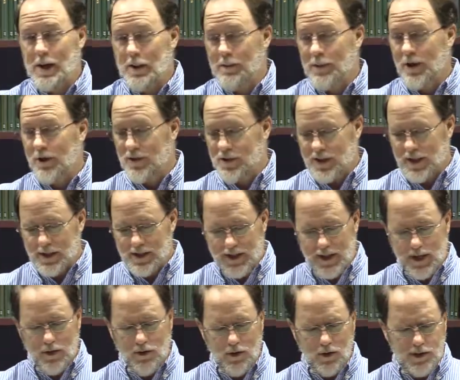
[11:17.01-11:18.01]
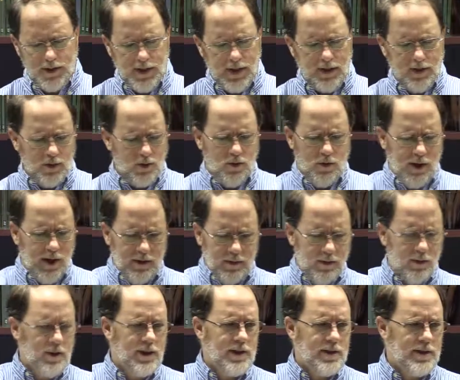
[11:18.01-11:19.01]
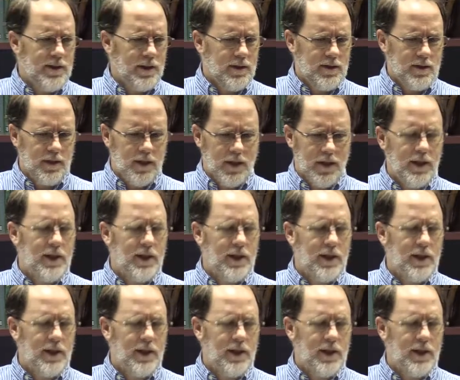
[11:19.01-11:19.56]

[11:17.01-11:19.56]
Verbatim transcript: Peter Scazzero says, or I don't know, he says, uh,